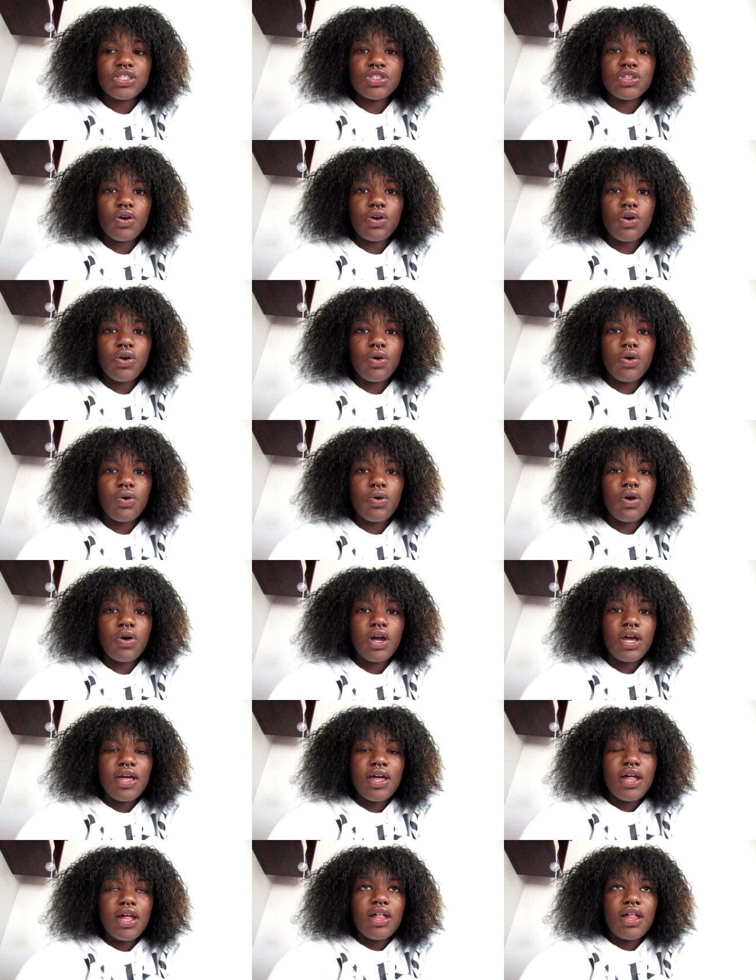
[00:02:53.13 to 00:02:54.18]
So
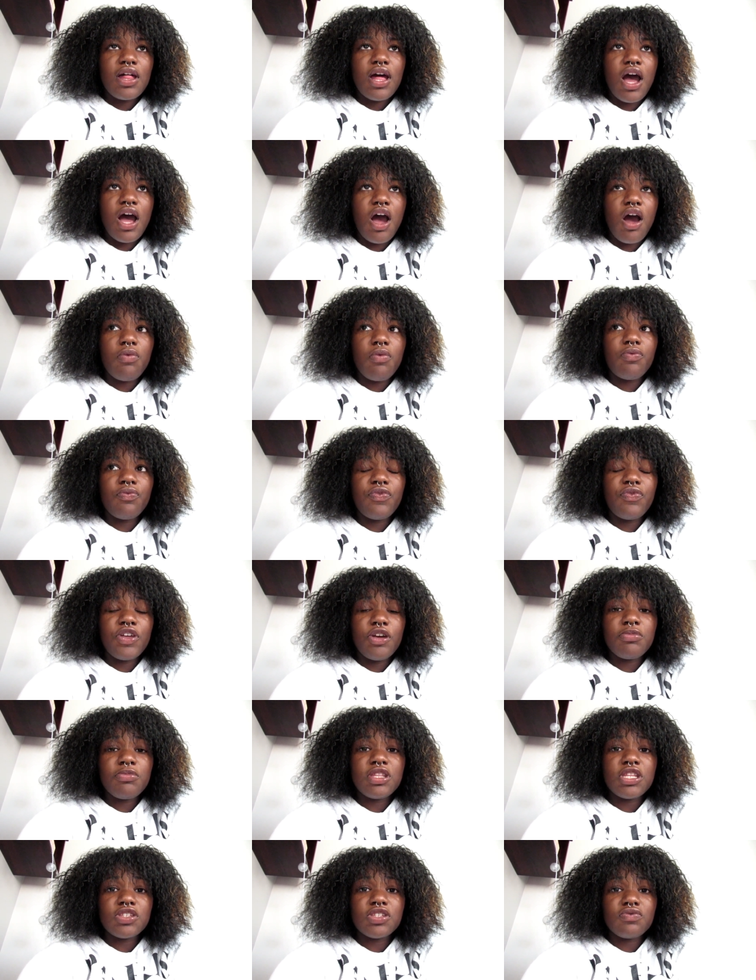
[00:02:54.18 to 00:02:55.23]
I'm
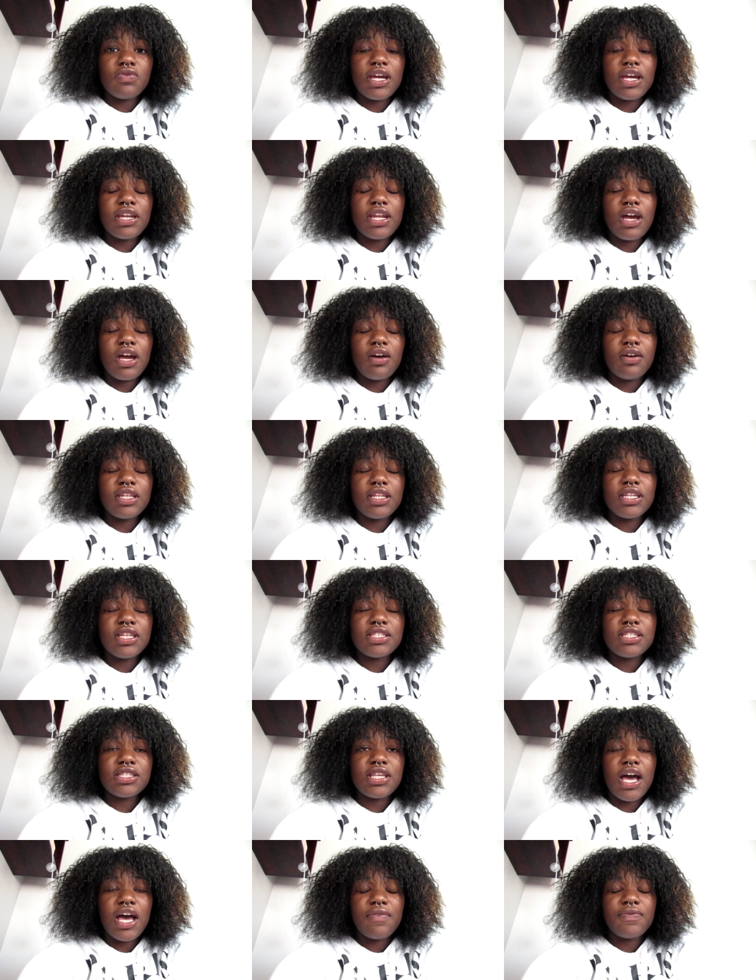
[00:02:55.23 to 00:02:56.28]
filming this right now, and
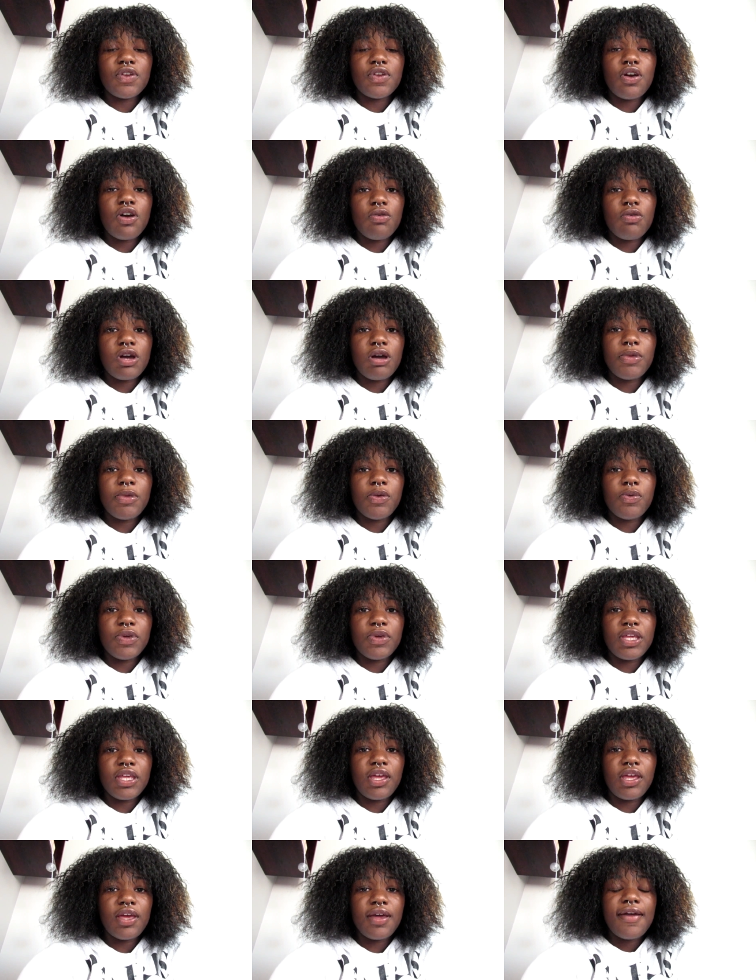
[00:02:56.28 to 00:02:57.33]
it's after homecoming
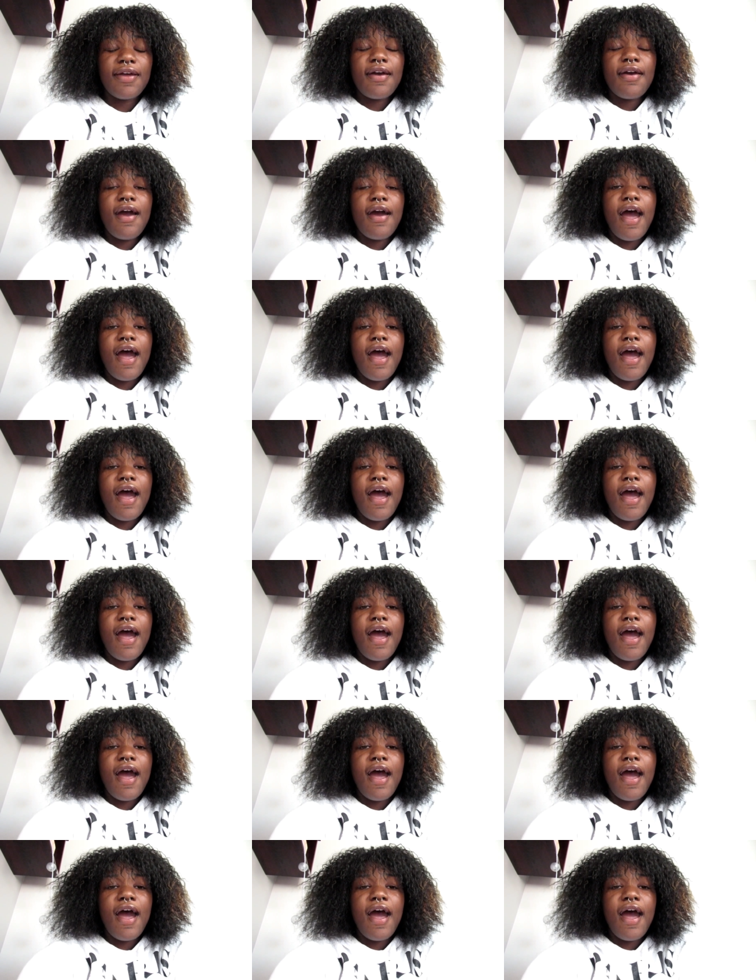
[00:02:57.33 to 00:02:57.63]
week.